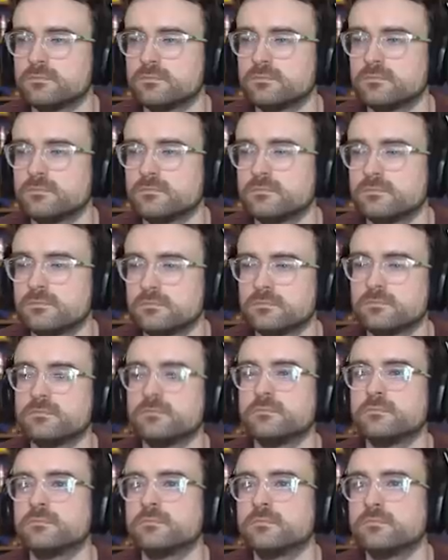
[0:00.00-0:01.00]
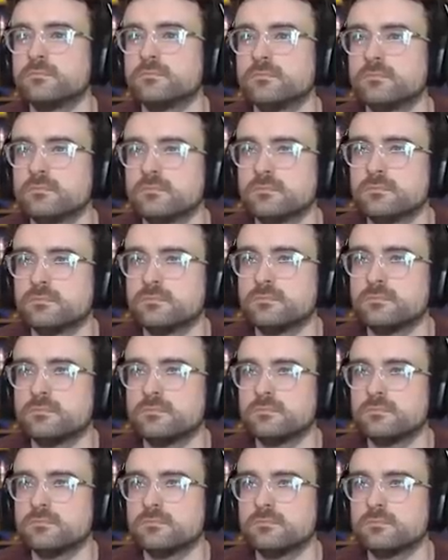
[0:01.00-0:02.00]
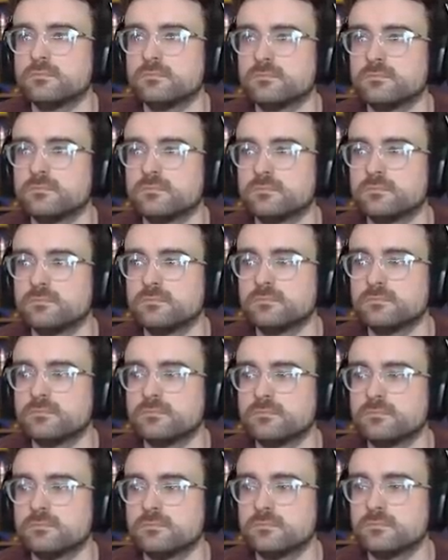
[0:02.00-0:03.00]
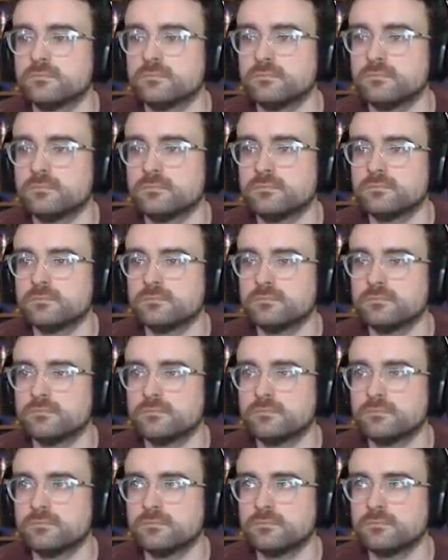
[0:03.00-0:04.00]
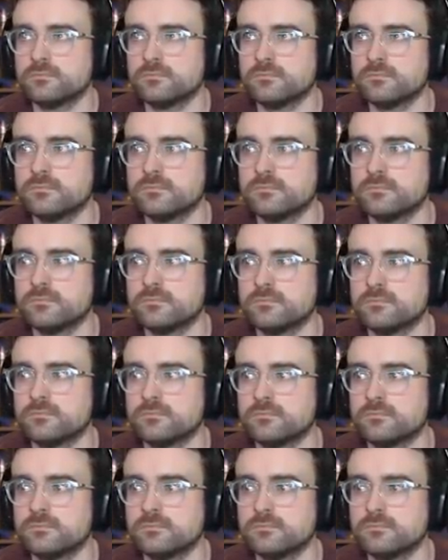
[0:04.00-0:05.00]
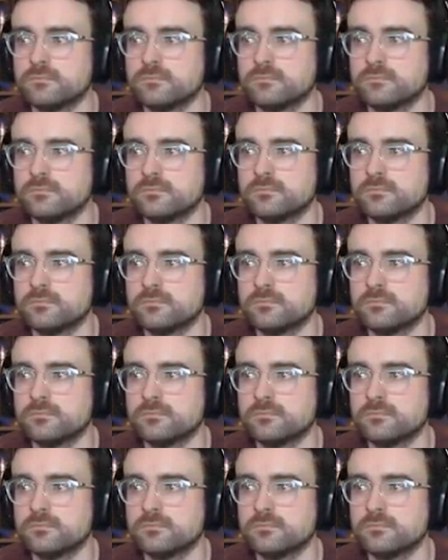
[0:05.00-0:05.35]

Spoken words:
[no speech]